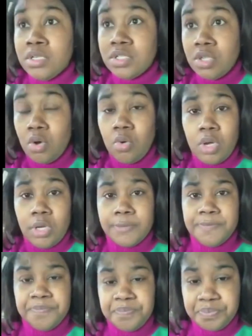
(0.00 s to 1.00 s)

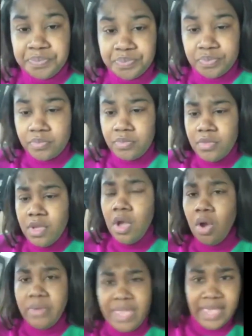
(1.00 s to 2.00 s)
So
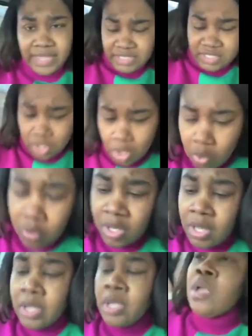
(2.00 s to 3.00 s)
okay, so
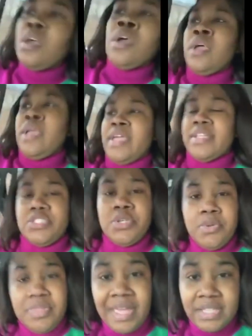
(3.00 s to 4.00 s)
in
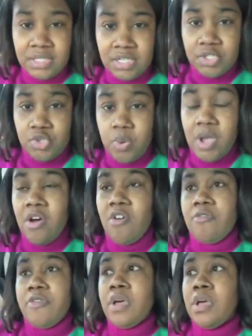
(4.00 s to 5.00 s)

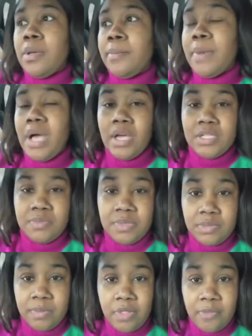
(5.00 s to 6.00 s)
2012, my
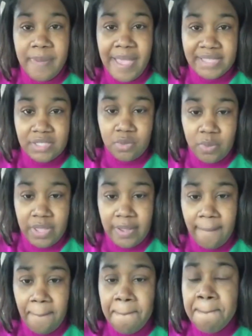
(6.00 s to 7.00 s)
husband's mother passed
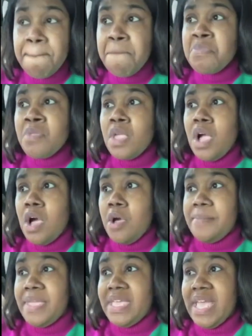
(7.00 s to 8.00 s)
away.
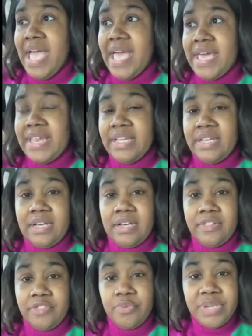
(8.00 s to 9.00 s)
He had
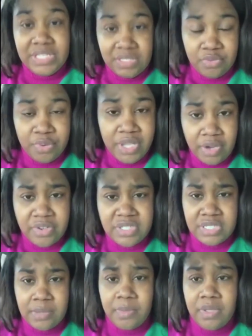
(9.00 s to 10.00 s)
three younger
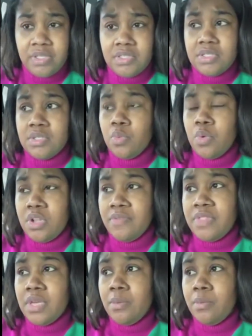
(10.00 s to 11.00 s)
siblings. One
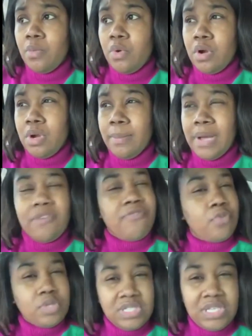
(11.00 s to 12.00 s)
of them were about
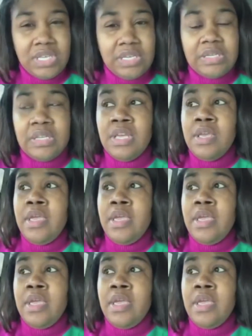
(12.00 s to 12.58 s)
14,